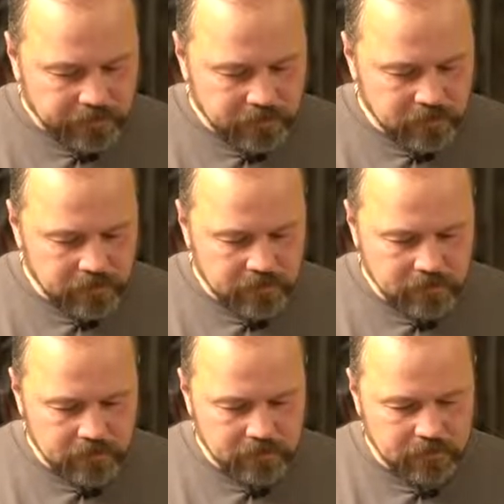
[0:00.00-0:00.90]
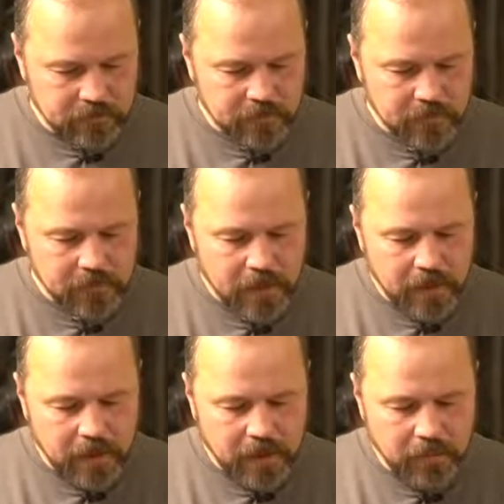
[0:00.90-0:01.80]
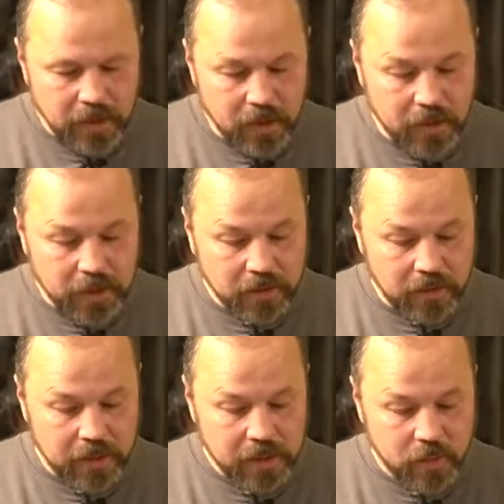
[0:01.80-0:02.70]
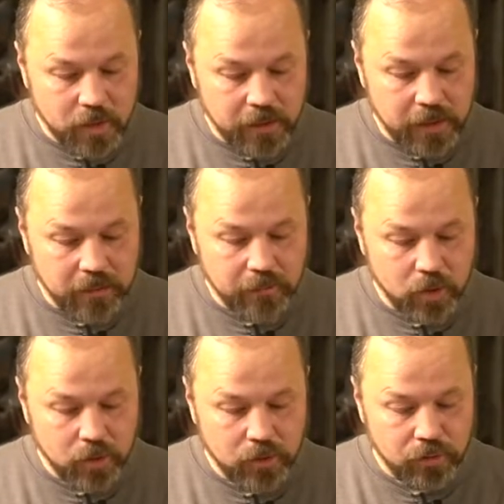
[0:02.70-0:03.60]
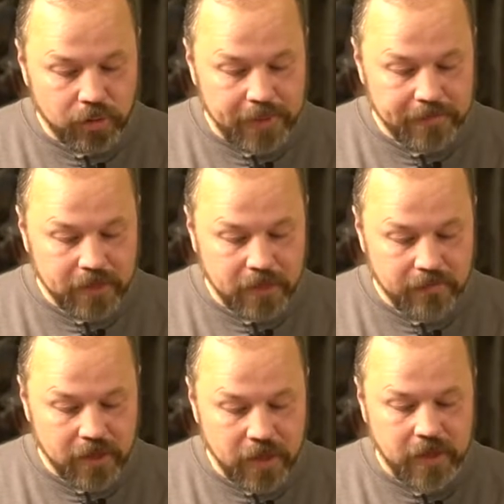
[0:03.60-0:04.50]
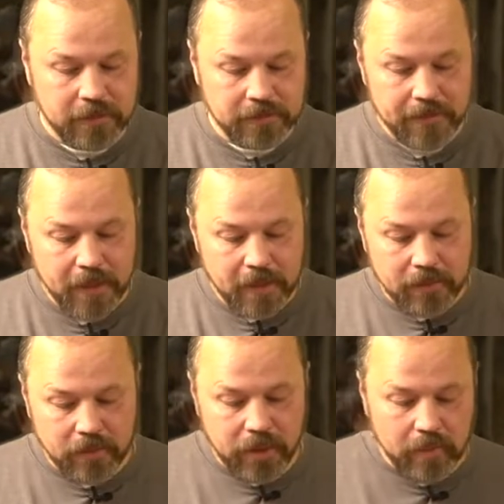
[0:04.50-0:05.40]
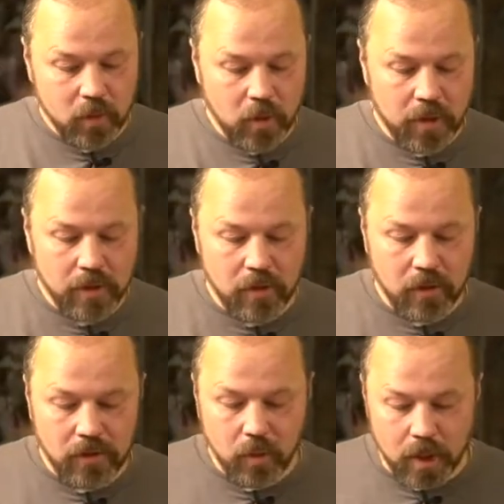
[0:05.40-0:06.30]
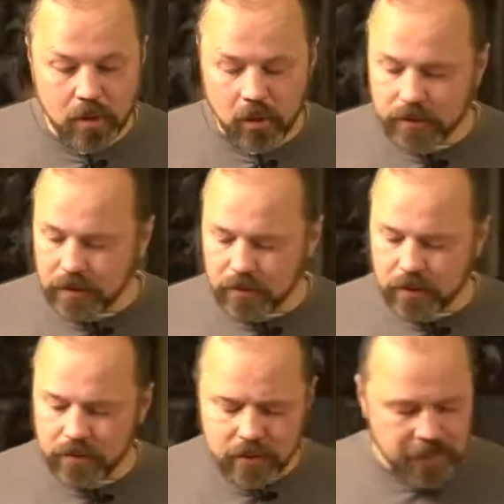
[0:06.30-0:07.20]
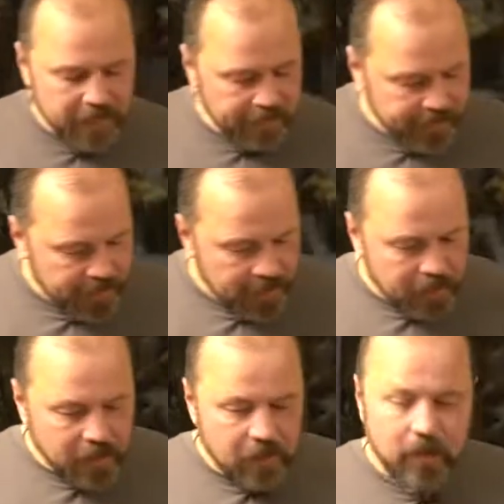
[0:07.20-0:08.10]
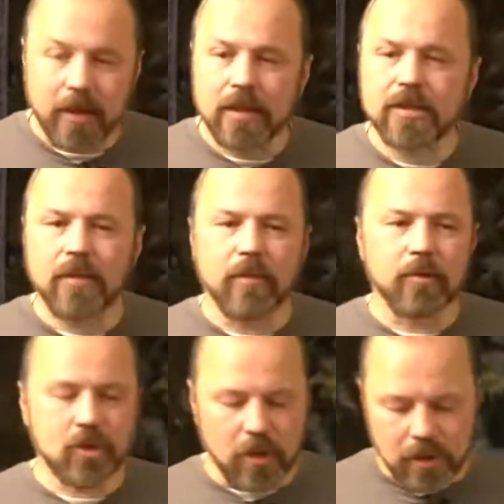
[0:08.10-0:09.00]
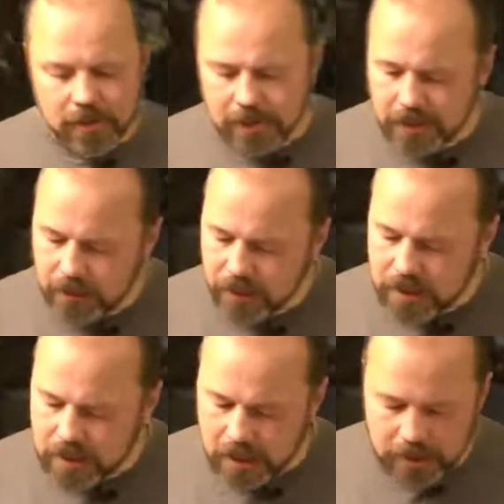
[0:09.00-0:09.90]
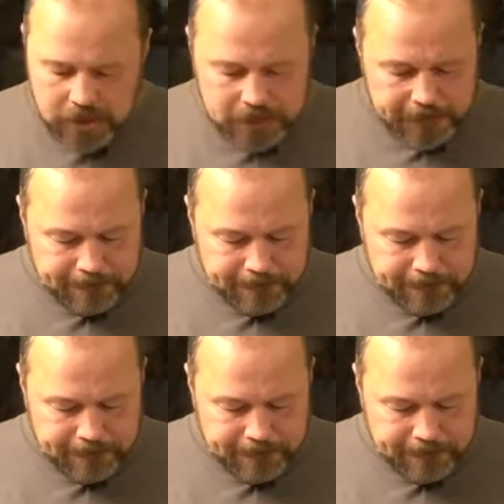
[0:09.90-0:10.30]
and we know that all things work together for good to them that love God, to them who are the, who are called according to His name. All right, let's sing one more song, and then we get started.